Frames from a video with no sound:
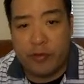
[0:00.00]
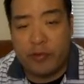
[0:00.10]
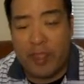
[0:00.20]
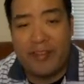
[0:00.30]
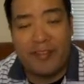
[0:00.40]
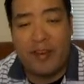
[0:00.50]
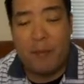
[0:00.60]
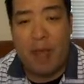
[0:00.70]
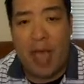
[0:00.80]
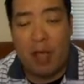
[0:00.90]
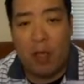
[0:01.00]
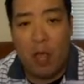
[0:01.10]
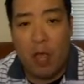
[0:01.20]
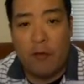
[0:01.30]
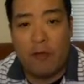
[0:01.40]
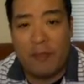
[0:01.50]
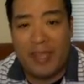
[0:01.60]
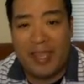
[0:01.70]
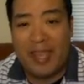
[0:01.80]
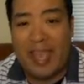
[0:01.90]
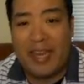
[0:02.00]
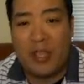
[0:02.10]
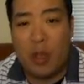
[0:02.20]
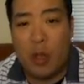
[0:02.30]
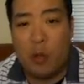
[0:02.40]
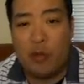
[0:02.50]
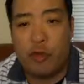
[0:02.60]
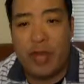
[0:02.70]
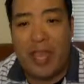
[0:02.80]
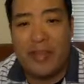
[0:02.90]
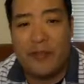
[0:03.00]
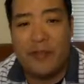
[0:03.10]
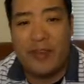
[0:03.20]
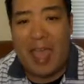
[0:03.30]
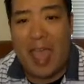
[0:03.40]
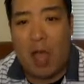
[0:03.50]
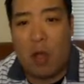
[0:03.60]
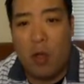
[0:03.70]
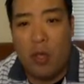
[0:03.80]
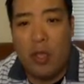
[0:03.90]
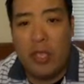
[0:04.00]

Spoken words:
It's less than a mile from the Atlantic Ocean. As of now,